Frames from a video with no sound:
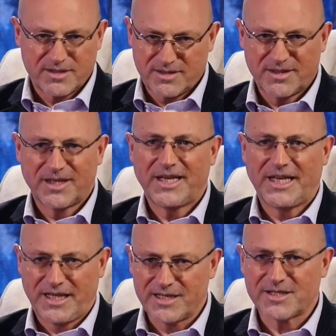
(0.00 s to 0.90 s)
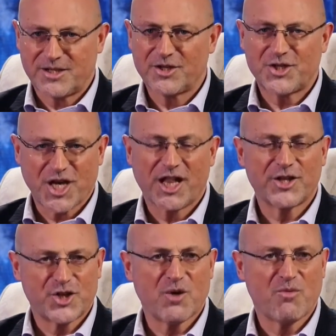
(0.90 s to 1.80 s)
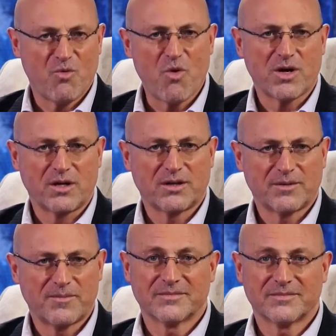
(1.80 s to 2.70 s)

it is the challenge number one.